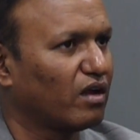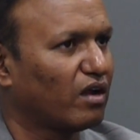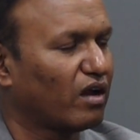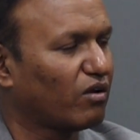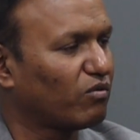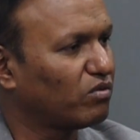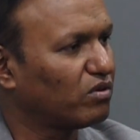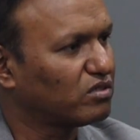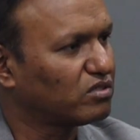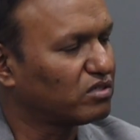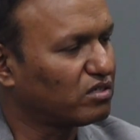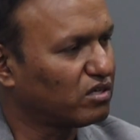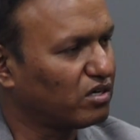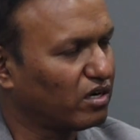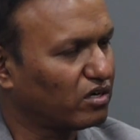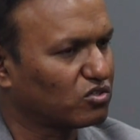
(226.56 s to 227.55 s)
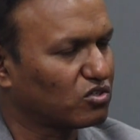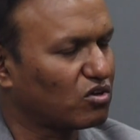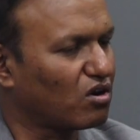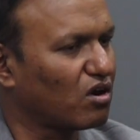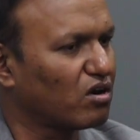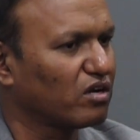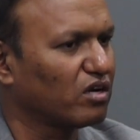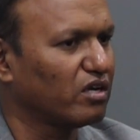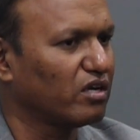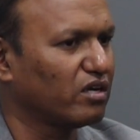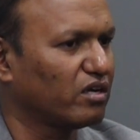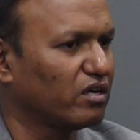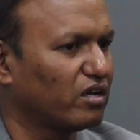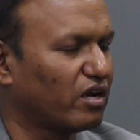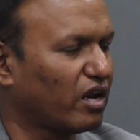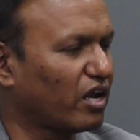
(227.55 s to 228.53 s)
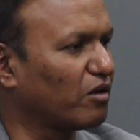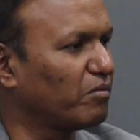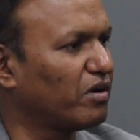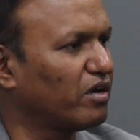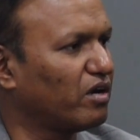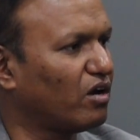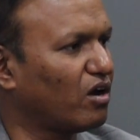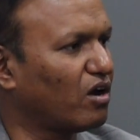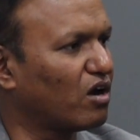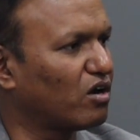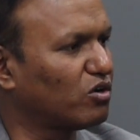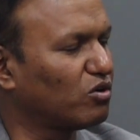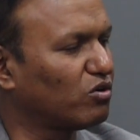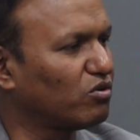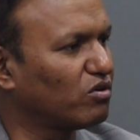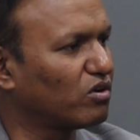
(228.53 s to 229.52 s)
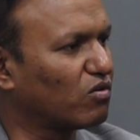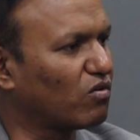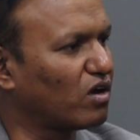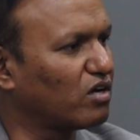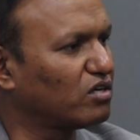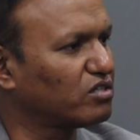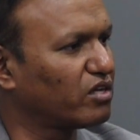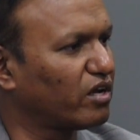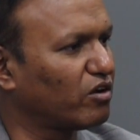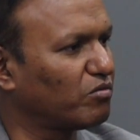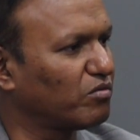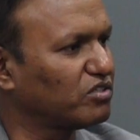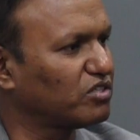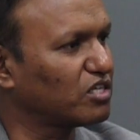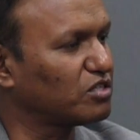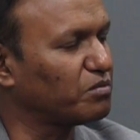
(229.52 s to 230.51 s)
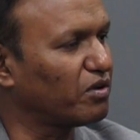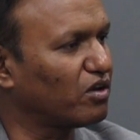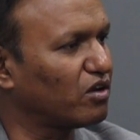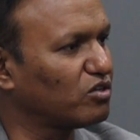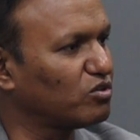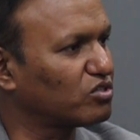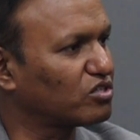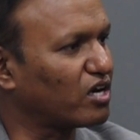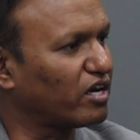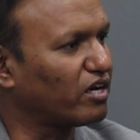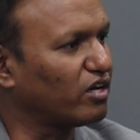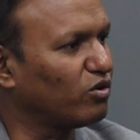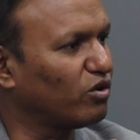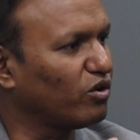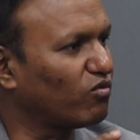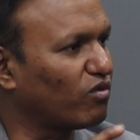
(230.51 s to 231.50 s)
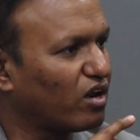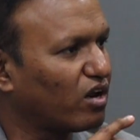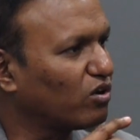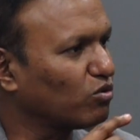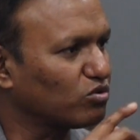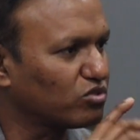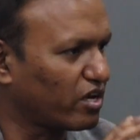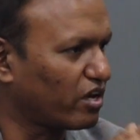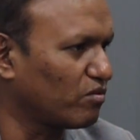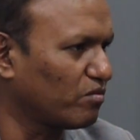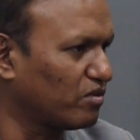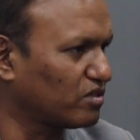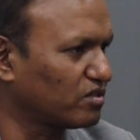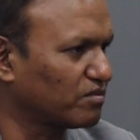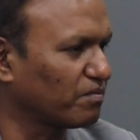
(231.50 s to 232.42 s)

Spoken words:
I would strongly recommend not to do a quad zygoma just because you started doing one or two zygomas.